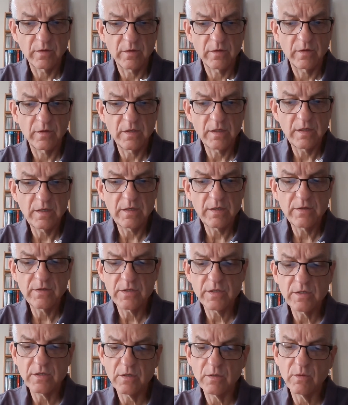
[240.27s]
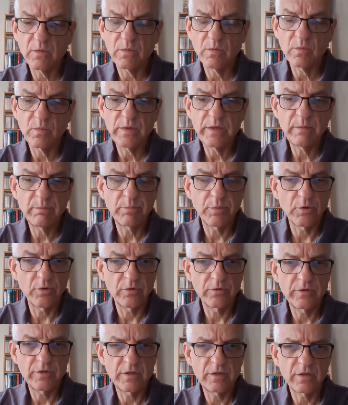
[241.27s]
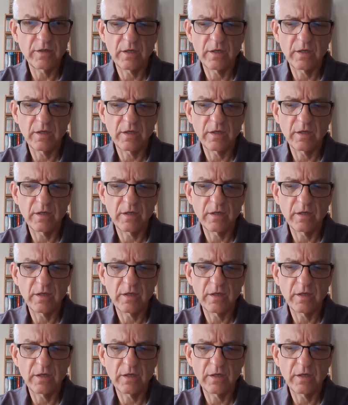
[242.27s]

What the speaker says: these we bought